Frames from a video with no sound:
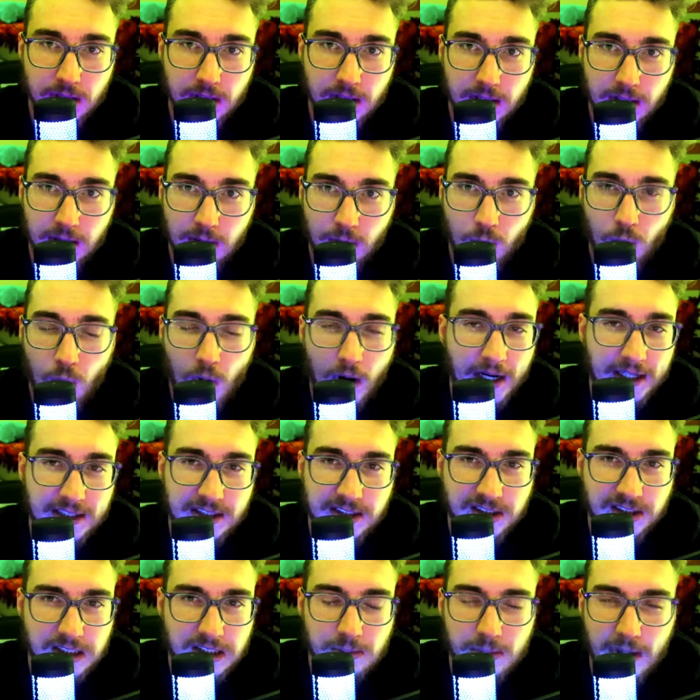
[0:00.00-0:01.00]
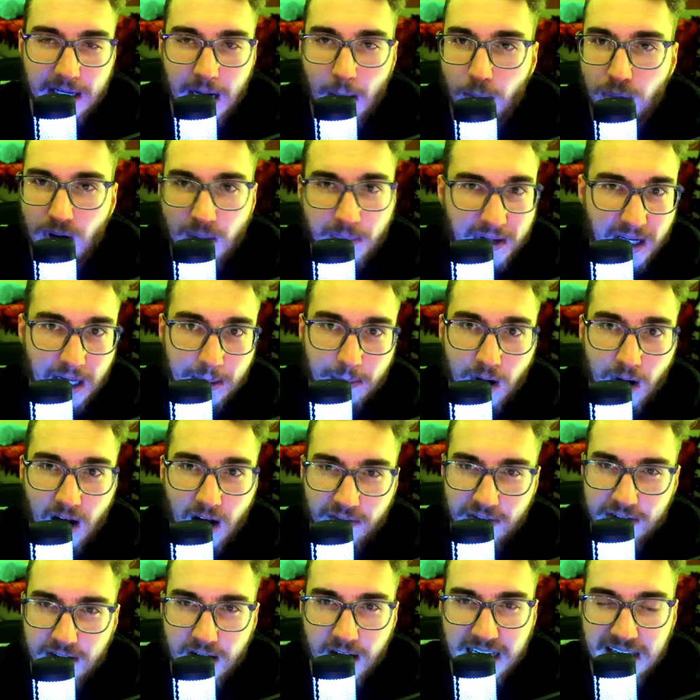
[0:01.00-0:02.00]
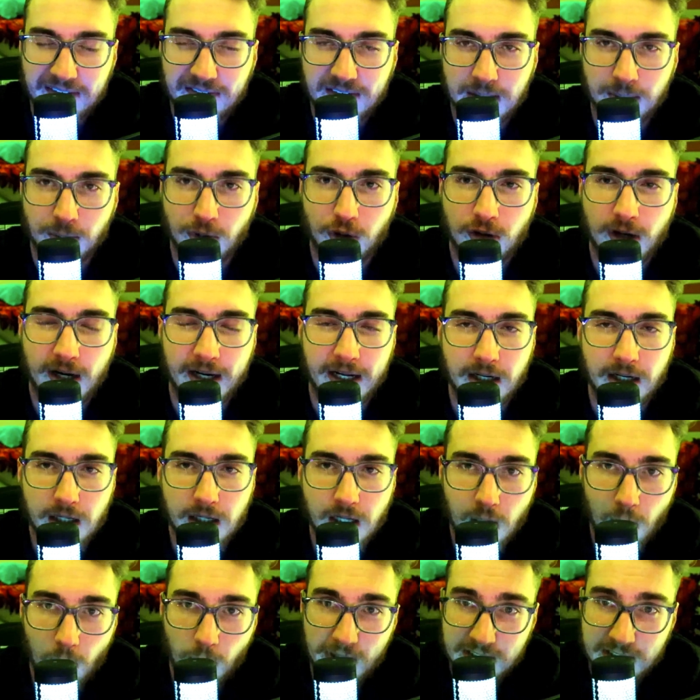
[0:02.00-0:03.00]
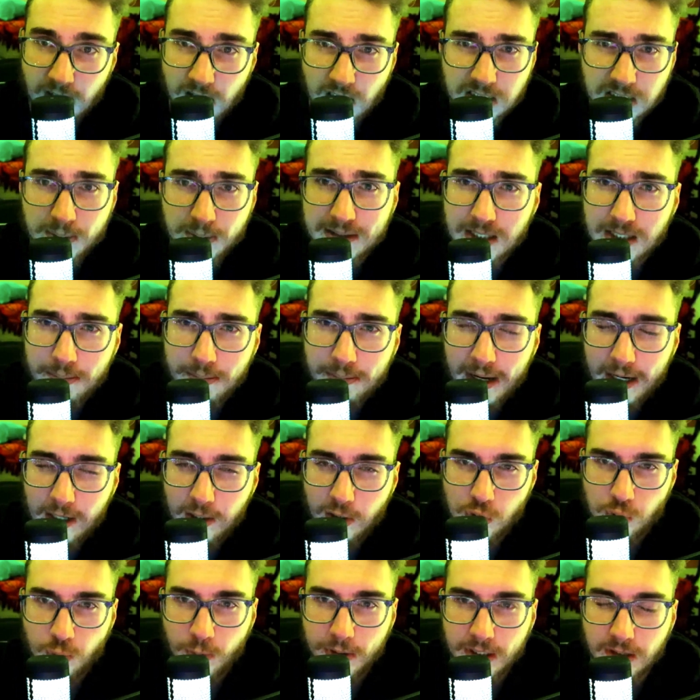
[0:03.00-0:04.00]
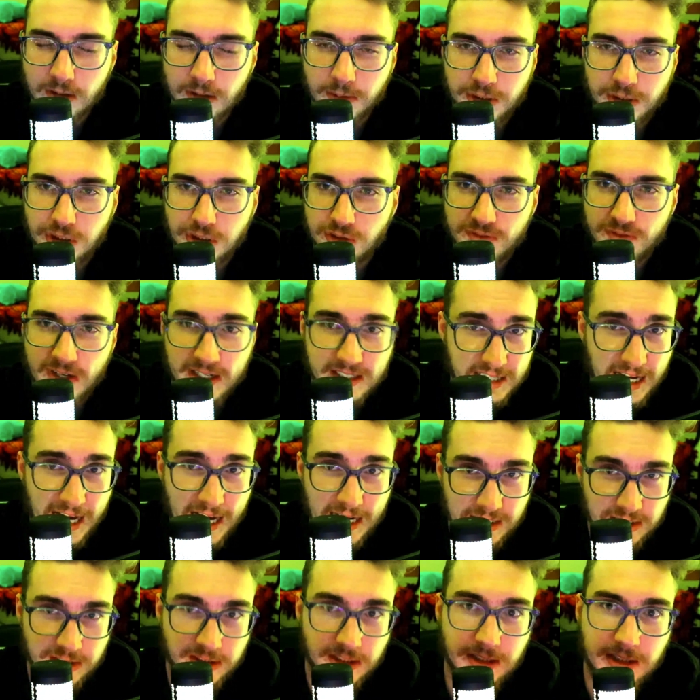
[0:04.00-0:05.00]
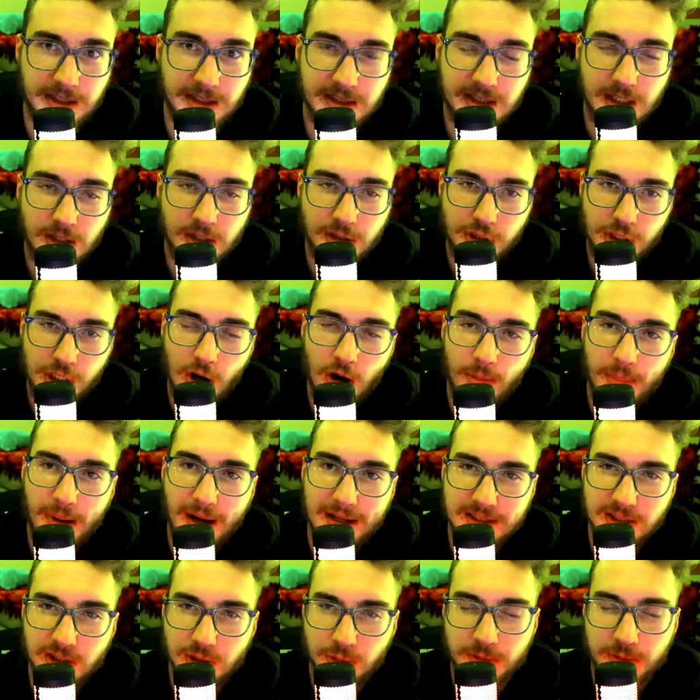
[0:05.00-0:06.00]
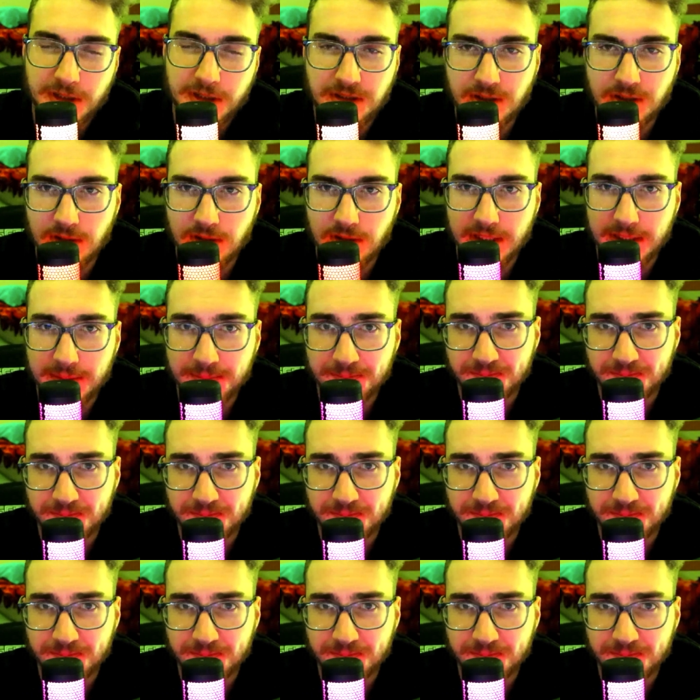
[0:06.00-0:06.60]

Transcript: want it to seem like I'm ripping him off and not giving him credit. When he talks about the marriage wheel, which is fantastic, he did a show about this recently.